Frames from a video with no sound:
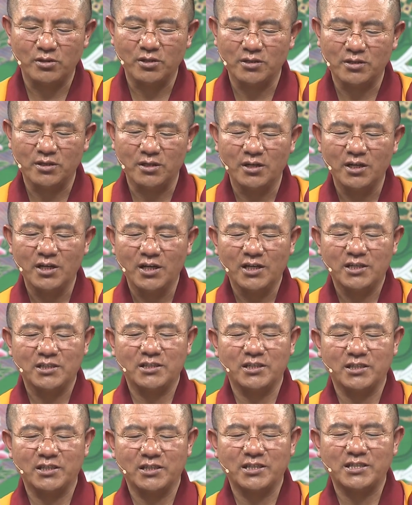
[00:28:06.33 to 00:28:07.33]
Thus,
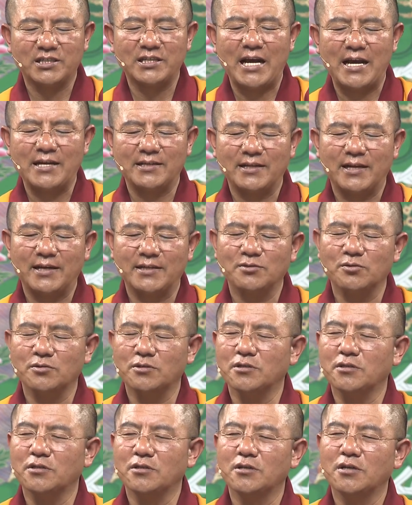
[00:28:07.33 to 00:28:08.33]
she is
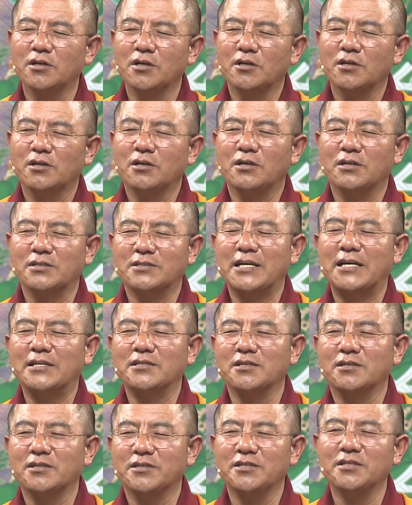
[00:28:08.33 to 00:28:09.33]
blissful. The
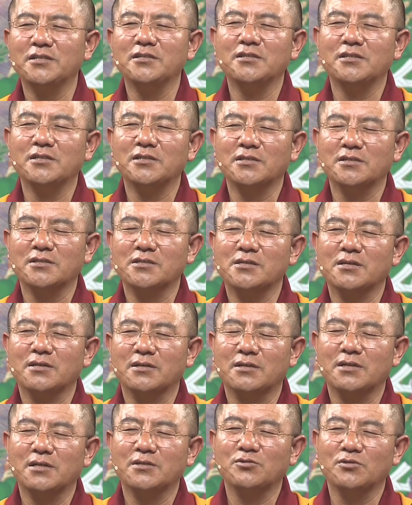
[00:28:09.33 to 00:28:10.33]
second quality she
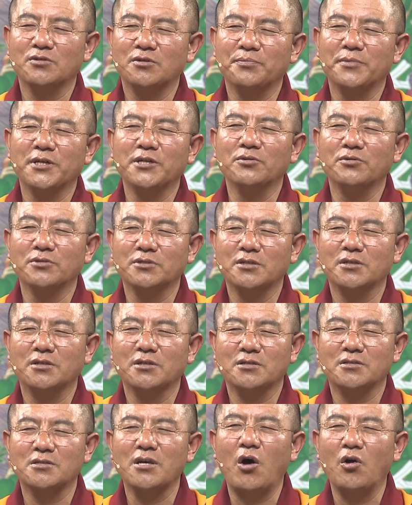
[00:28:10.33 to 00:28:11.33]
has is
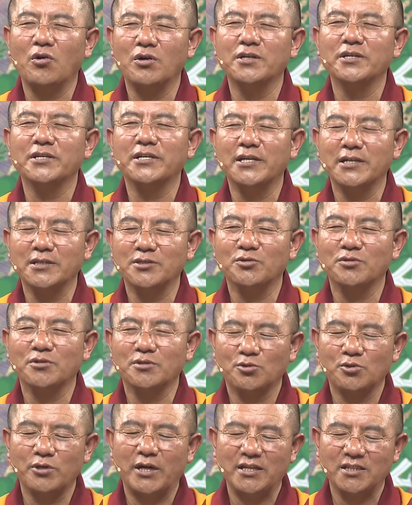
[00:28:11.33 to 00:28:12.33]
tranquil.
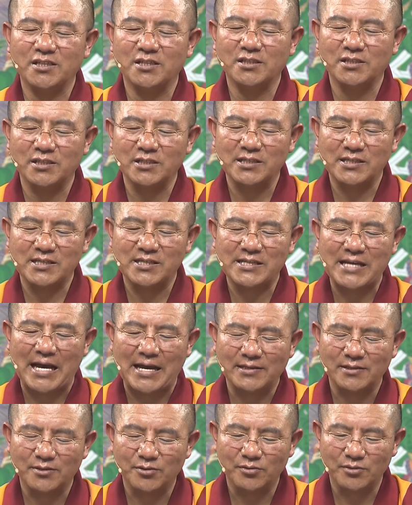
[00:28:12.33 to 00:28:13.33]
Tranquil
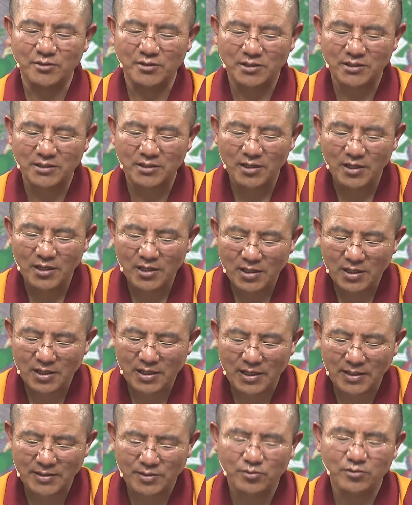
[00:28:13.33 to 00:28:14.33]
means that she
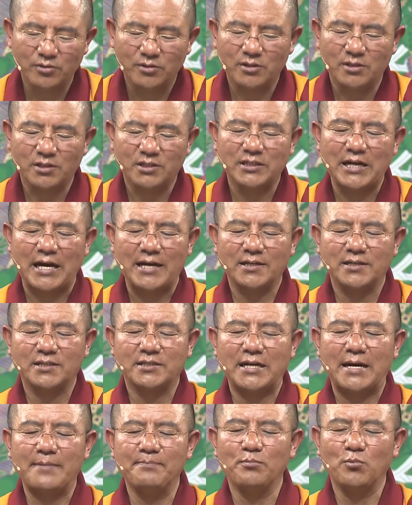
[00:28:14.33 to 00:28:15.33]
has exhausted
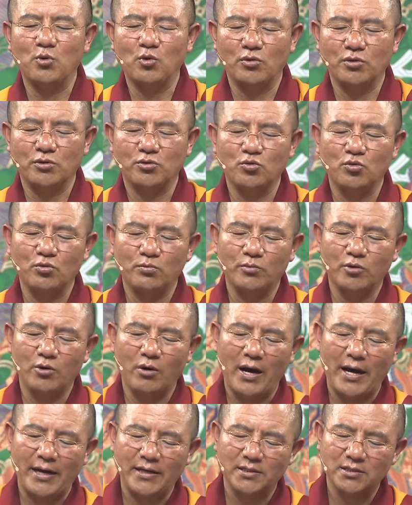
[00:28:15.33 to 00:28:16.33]
the objects of
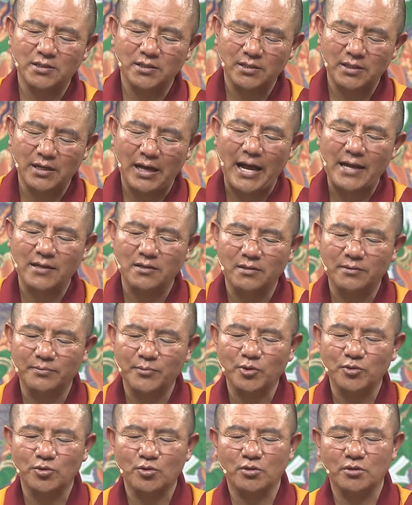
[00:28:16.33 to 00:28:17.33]
karma and
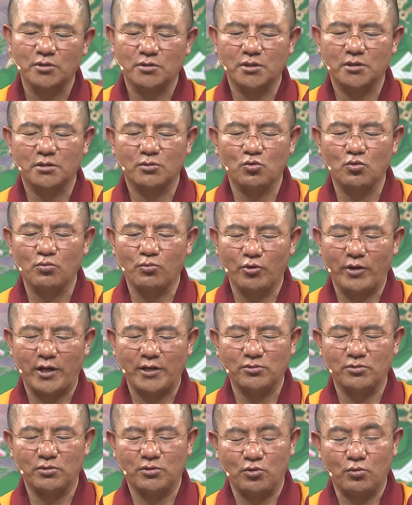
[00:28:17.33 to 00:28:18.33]
afflictive emotions,
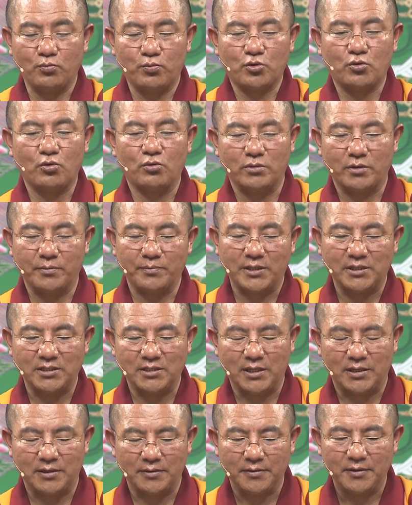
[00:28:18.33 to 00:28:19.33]
so she
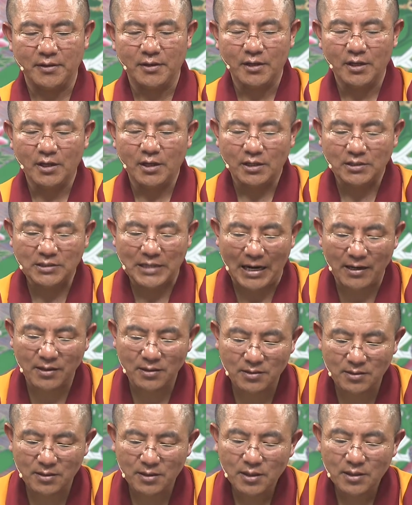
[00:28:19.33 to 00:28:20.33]
is extremely
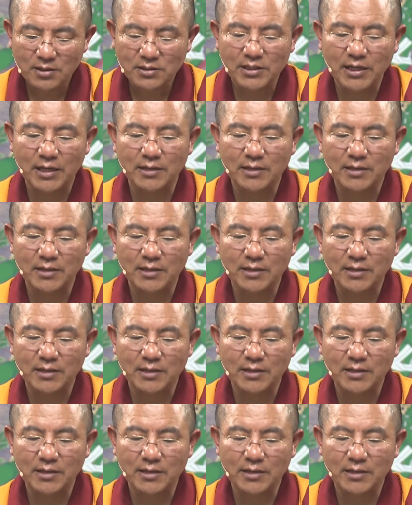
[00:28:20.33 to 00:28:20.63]
tranquil.